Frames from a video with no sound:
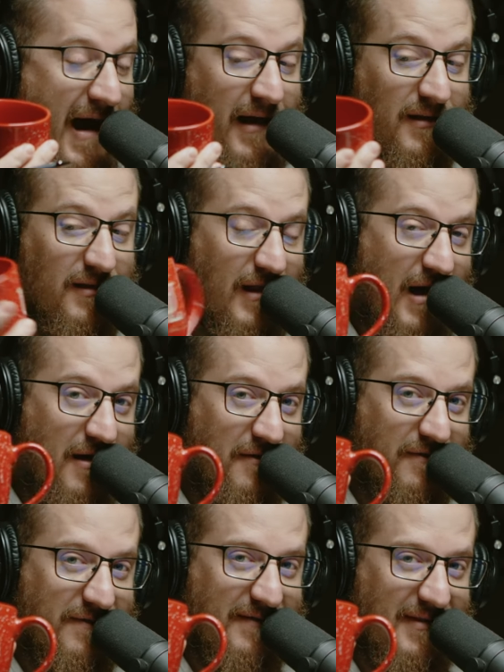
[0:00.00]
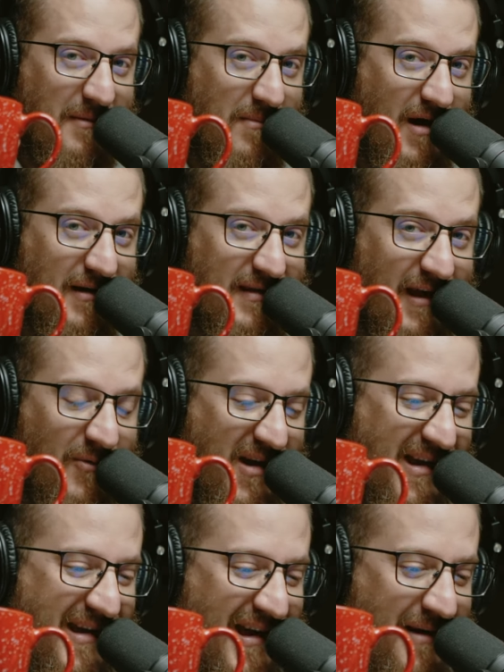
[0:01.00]
I love the mug thing. We
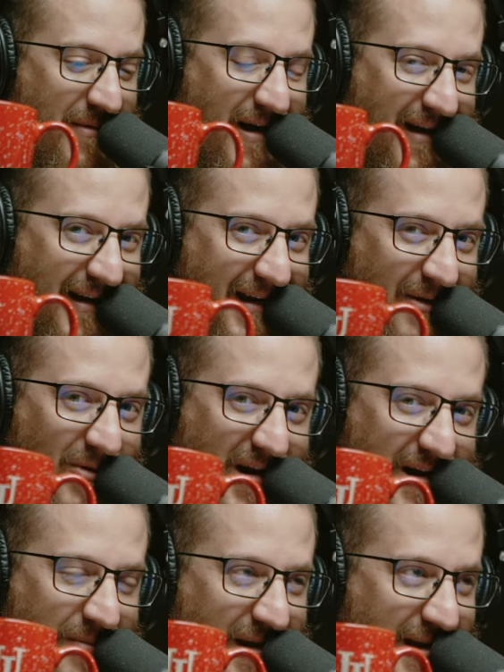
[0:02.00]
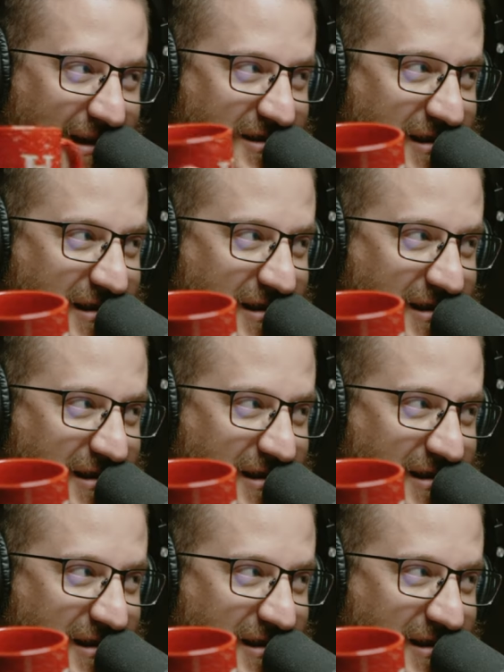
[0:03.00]
can get them on here, work them in